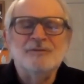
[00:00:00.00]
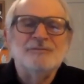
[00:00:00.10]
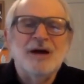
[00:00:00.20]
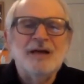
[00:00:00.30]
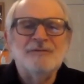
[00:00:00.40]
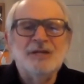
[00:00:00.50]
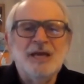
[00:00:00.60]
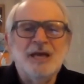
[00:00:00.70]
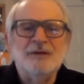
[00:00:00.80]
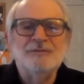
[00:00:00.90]

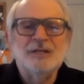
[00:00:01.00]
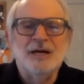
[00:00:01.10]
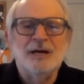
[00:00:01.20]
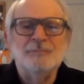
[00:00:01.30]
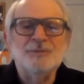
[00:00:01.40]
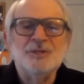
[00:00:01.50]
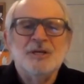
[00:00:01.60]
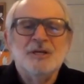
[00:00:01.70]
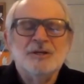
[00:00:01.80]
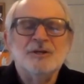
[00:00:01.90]
5.5 times
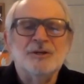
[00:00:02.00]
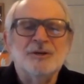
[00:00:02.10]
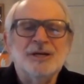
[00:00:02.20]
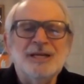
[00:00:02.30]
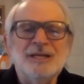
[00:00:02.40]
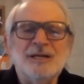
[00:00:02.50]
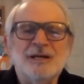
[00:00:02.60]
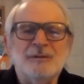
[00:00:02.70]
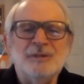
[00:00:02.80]
current income.